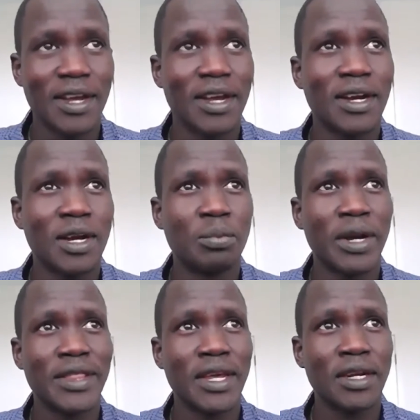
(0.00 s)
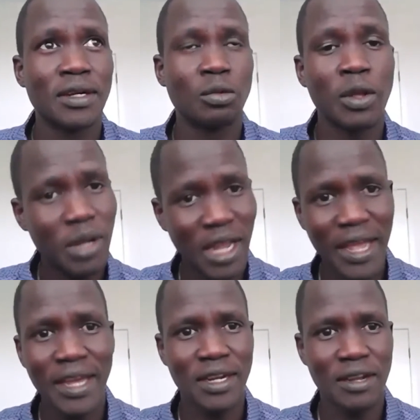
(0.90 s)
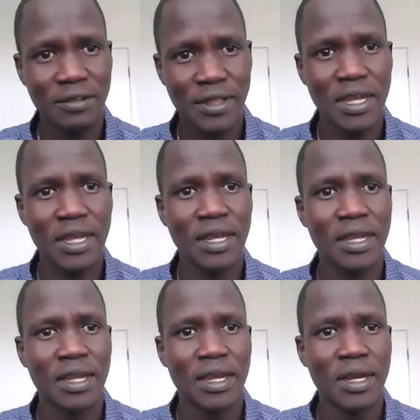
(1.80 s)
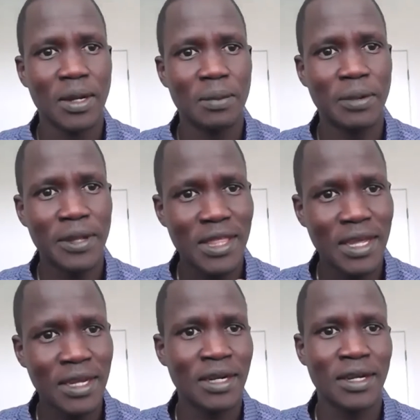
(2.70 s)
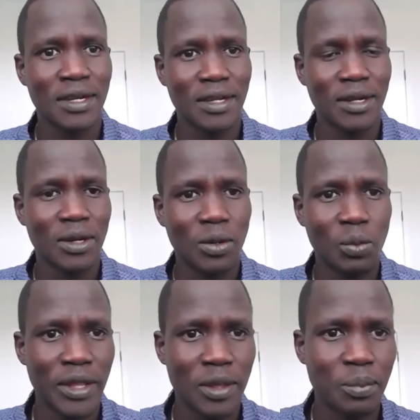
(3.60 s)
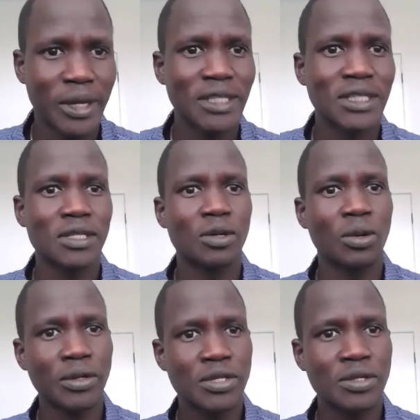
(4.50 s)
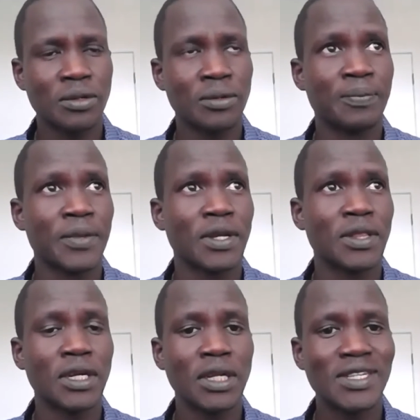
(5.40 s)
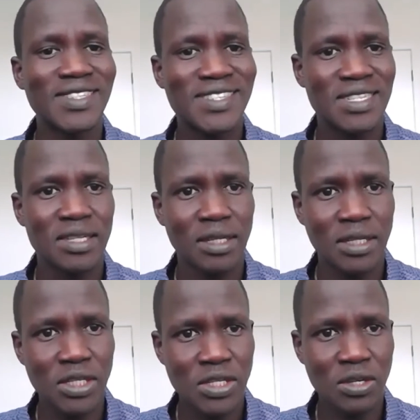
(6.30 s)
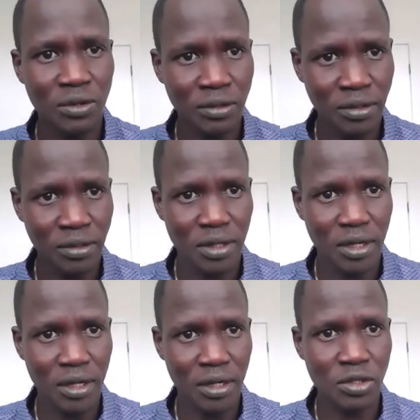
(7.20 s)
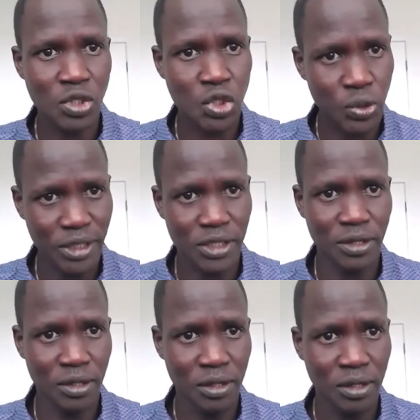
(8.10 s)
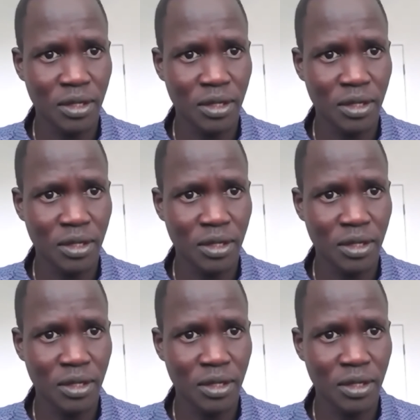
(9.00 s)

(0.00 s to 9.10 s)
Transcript: But then we plan everything. But then with the budget and also the logistical restriction